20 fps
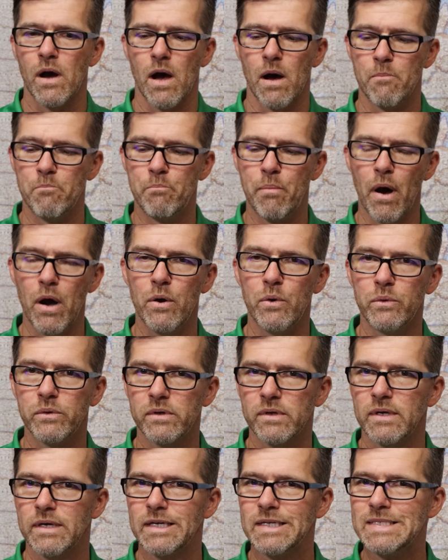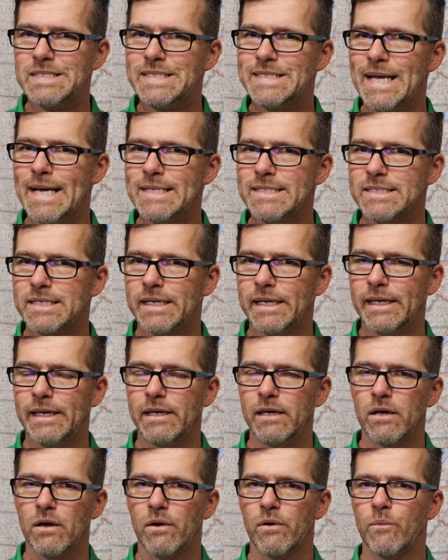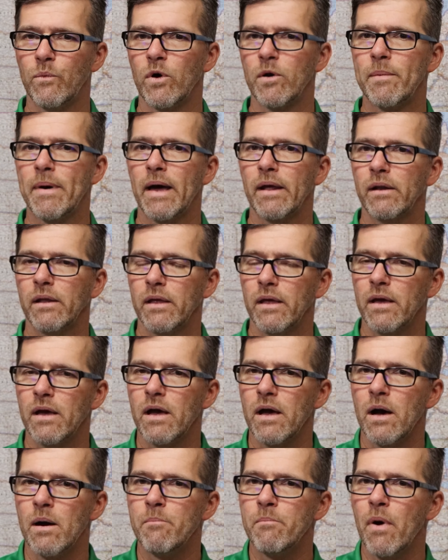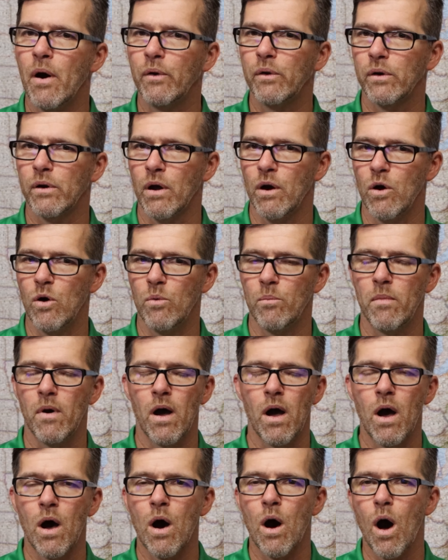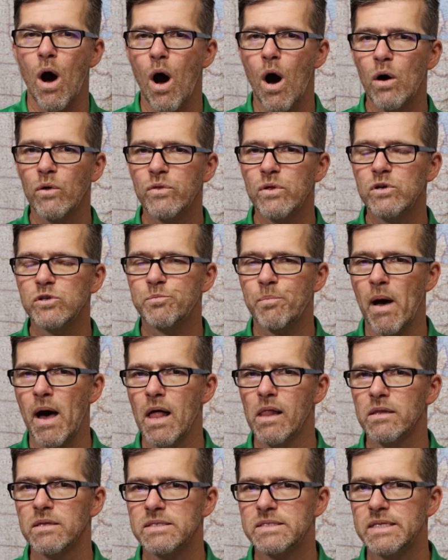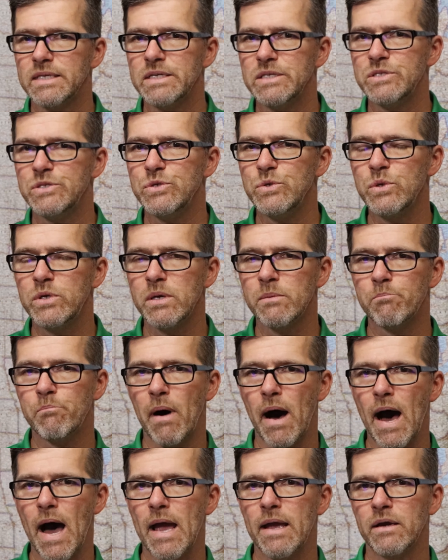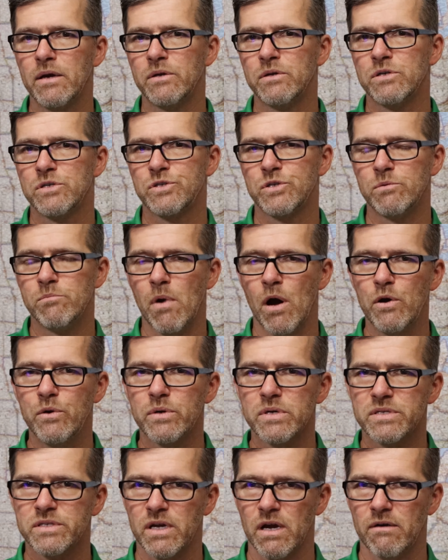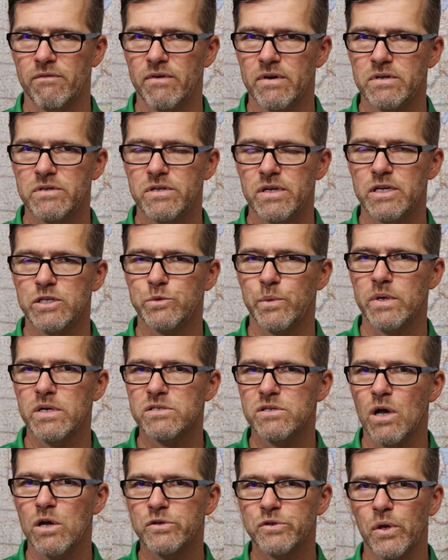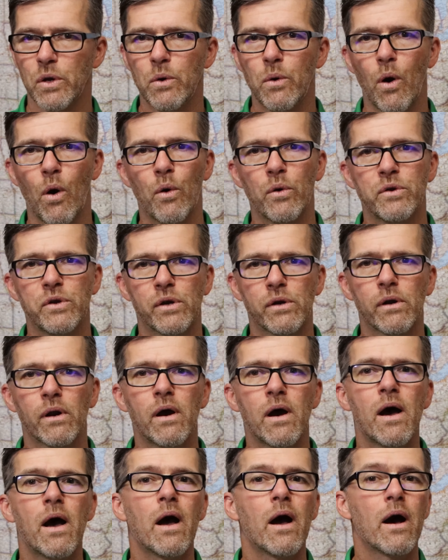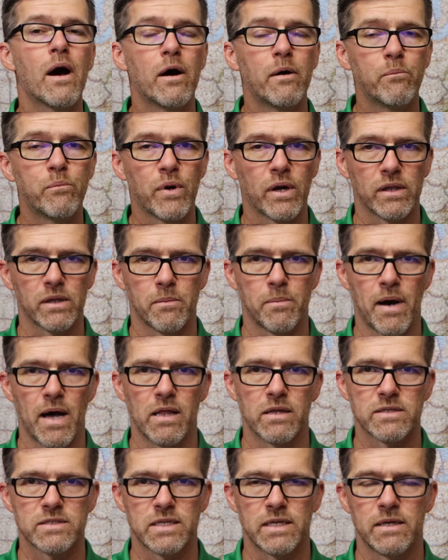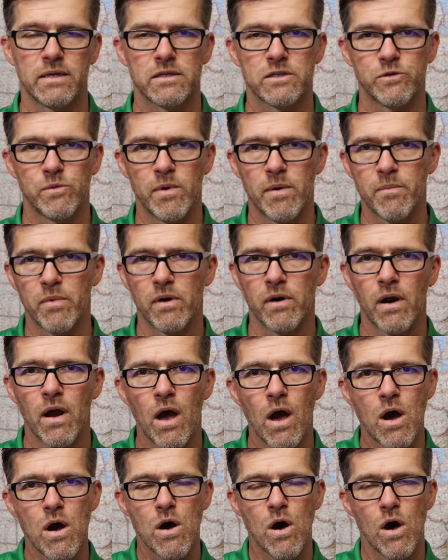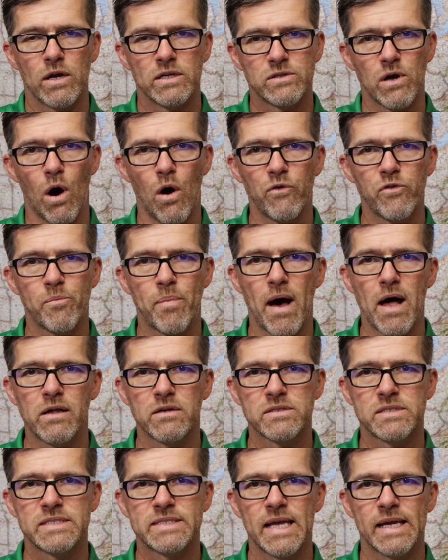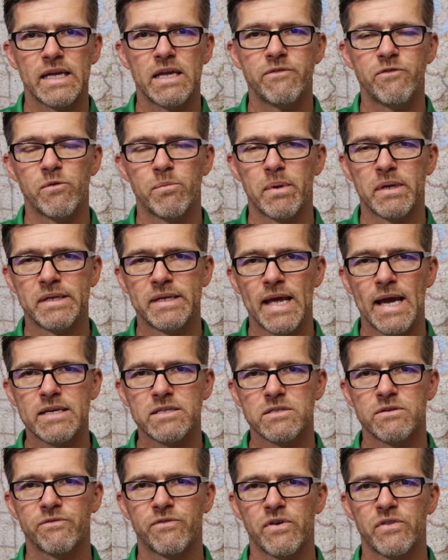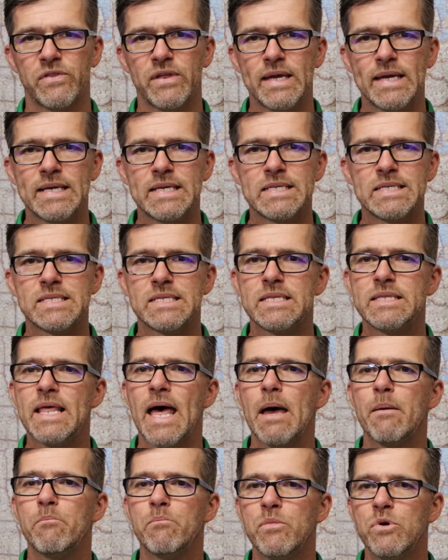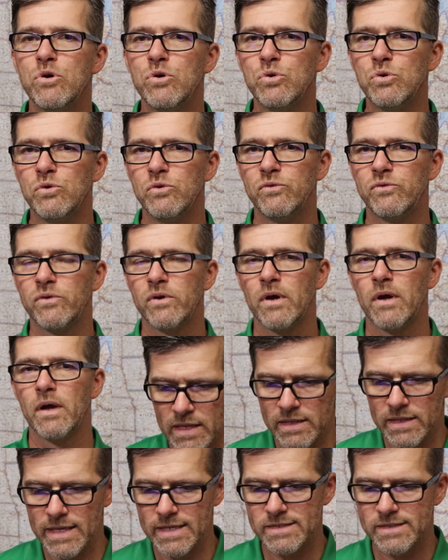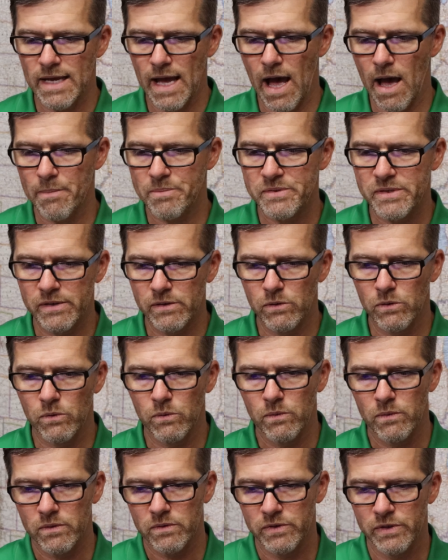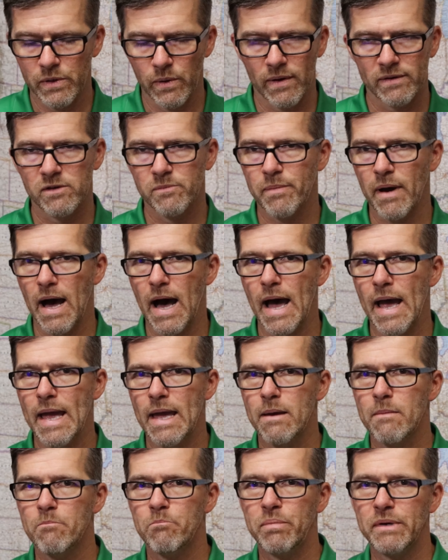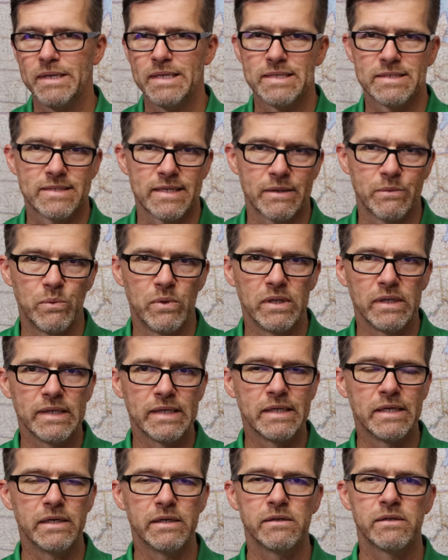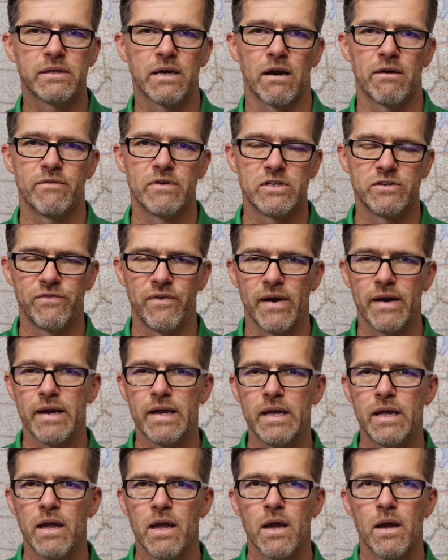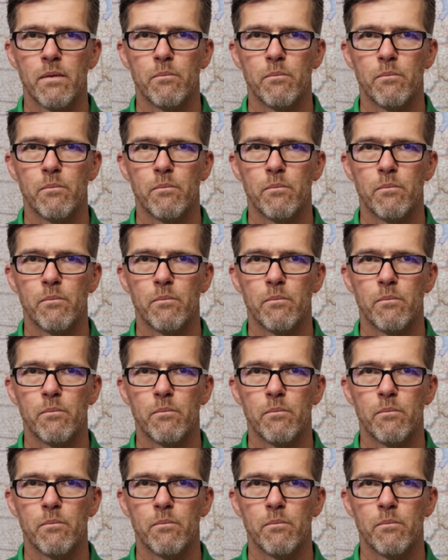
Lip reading: a boat, a jet ski? What about a motorhome? All those policies you can buy uninsured motorist coverage, as well as also on your umbrella policy. Because remember, it's all the policies that give you protection for things that move. It's optional, you don't have to buy it, but it is a really good coverage, very